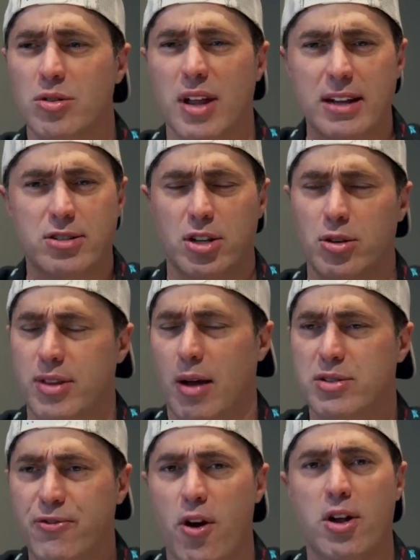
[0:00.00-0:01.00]
Like, dude, that
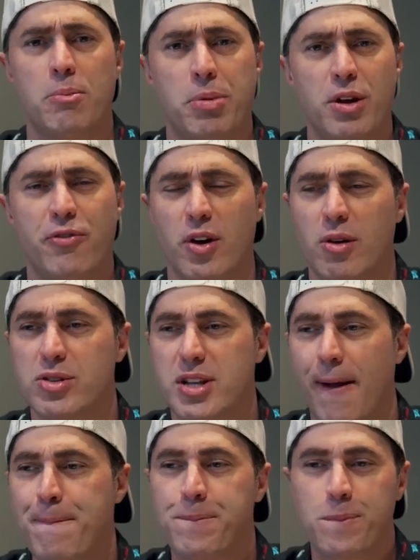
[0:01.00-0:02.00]
was fucking beautiful. It
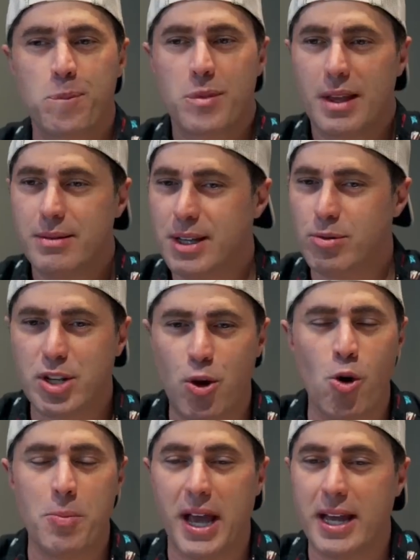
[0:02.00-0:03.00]
was
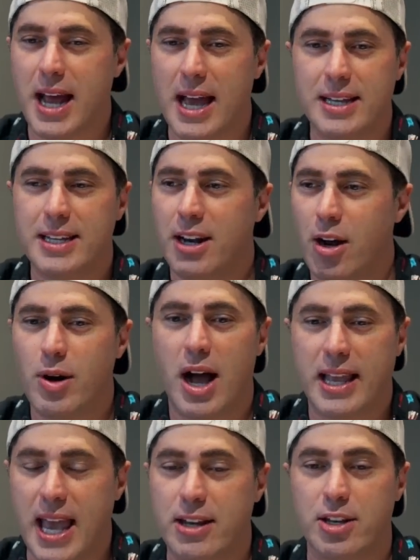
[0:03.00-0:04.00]
cool, man.
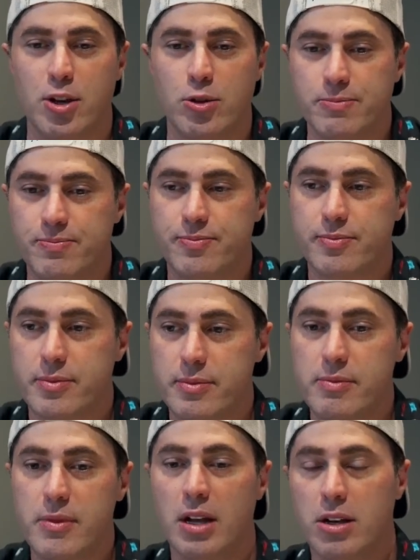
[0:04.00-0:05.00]
Again, you
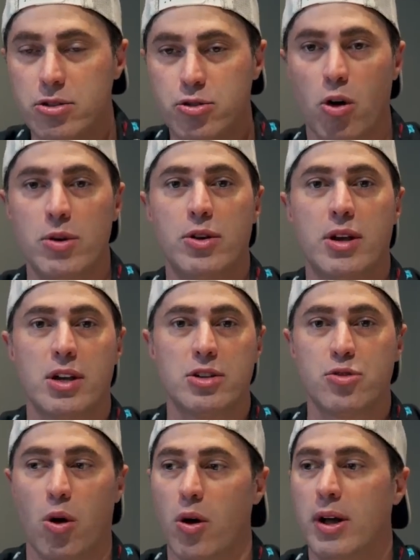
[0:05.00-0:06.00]
control what you can
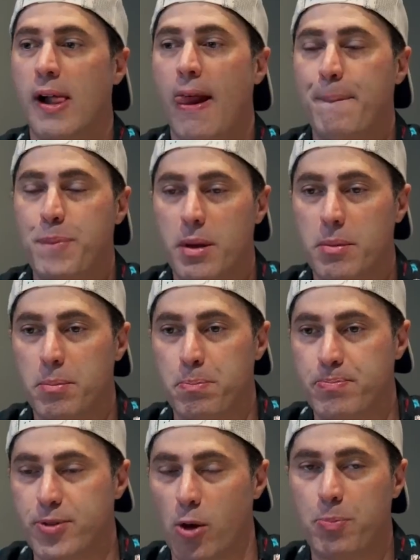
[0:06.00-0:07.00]
control.
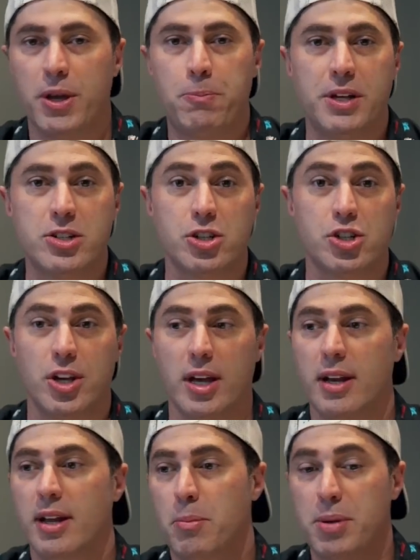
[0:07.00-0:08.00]
Don't be a piece of
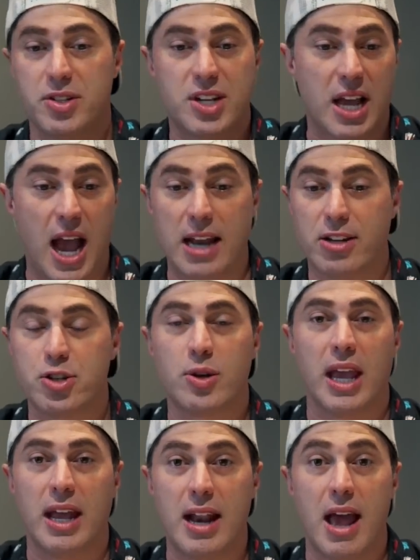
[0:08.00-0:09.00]
shit. Be as kind as you
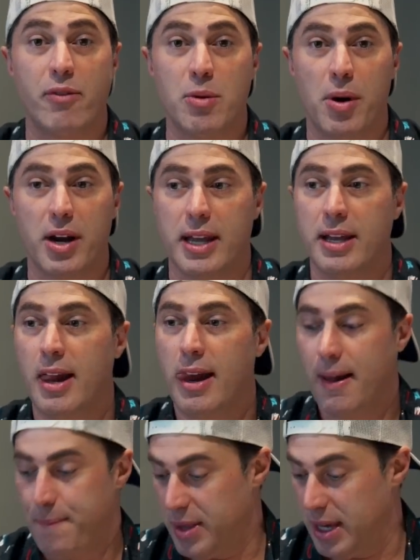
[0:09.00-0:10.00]
can to everybody.
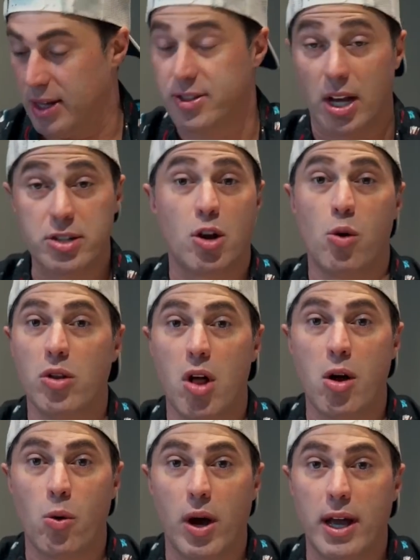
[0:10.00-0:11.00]
It does go a
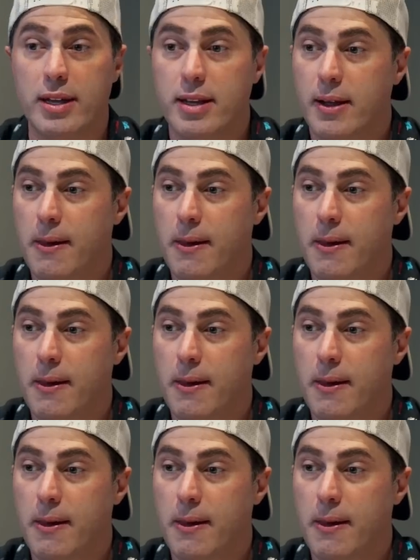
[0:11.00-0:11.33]
long way.